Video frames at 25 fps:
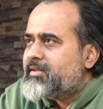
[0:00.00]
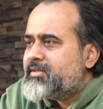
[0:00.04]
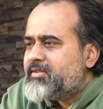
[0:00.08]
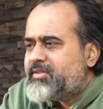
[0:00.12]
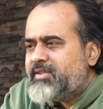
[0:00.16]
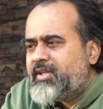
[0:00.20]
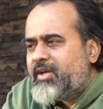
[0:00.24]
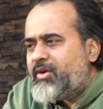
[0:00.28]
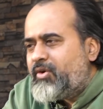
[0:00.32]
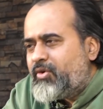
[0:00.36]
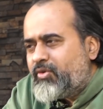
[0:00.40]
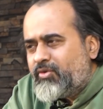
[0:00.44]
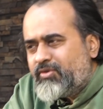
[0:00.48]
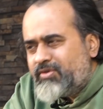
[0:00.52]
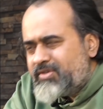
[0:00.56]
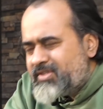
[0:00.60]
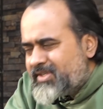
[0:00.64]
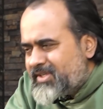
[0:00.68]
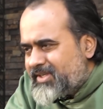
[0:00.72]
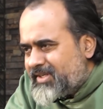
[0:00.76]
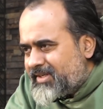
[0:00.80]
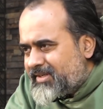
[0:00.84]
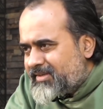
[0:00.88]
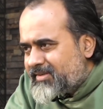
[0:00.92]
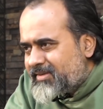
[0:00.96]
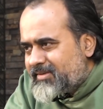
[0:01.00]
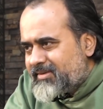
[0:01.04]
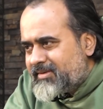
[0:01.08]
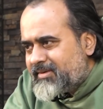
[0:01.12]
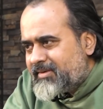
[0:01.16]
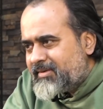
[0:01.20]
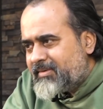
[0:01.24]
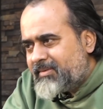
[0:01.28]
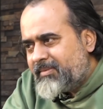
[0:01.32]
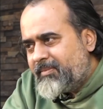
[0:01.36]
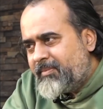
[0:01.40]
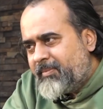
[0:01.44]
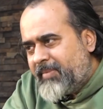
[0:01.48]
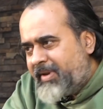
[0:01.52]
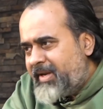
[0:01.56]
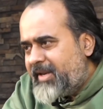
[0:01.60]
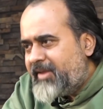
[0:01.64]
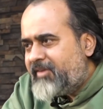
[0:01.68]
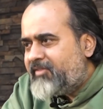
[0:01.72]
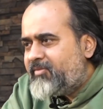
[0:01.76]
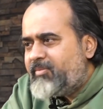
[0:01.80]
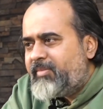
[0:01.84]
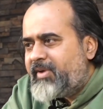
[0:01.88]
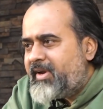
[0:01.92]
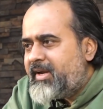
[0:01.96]
The loser,
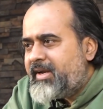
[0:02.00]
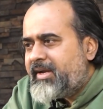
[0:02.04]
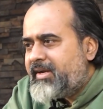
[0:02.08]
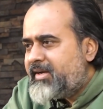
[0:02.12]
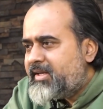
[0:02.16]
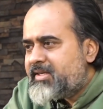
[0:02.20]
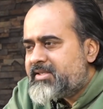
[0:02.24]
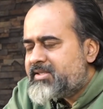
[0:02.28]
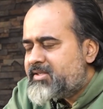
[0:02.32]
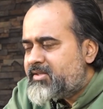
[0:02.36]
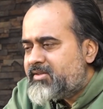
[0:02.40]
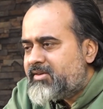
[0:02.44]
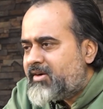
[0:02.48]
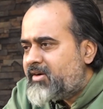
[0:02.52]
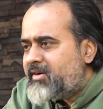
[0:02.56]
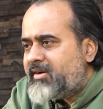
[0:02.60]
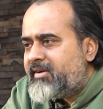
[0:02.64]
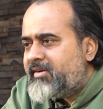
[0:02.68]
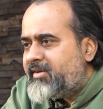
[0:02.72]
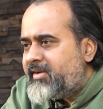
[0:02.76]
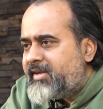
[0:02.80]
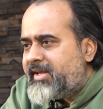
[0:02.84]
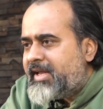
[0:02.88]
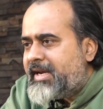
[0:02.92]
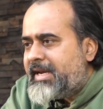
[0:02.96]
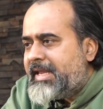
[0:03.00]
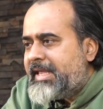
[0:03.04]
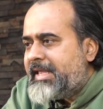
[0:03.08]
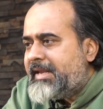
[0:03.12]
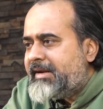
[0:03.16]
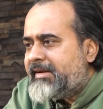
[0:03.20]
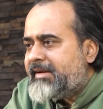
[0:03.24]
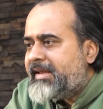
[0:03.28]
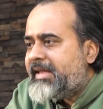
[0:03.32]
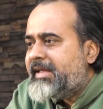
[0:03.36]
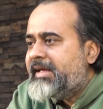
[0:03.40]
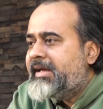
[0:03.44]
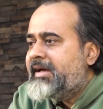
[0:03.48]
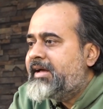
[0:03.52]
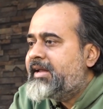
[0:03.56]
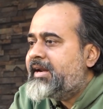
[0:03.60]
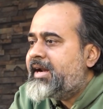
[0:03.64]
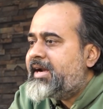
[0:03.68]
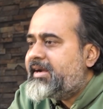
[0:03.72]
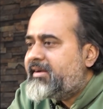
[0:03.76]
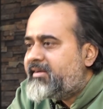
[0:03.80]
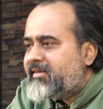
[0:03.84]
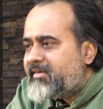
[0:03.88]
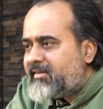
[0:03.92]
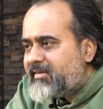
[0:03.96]
believe me, does not really
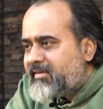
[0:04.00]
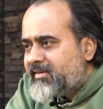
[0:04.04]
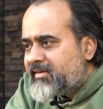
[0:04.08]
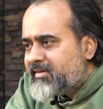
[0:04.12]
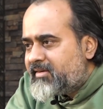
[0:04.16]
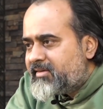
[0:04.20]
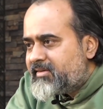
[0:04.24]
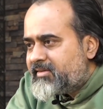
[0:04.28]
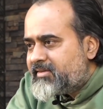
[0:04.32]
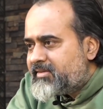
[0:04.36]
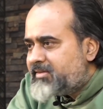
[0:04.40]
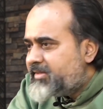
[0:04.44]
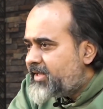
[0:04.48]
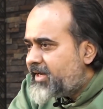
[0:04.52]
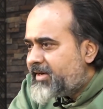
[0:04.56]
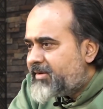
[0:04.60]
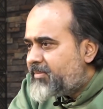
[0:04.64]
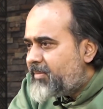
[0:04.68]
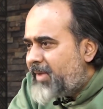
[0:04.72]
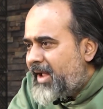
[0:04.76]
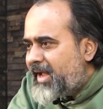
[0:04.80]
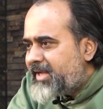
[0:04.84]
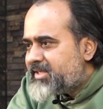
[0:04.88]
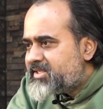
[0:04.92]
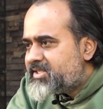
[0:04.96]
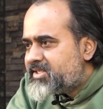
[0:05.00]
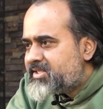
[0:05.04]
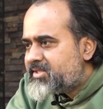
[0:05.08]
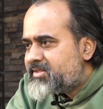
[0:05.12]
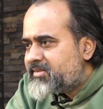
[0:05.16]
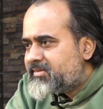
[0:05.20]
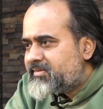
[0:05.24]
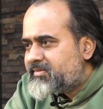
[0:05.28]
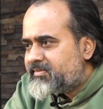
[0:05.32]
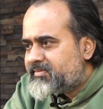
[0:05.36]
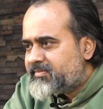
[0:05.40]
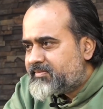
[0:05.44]
regret that match.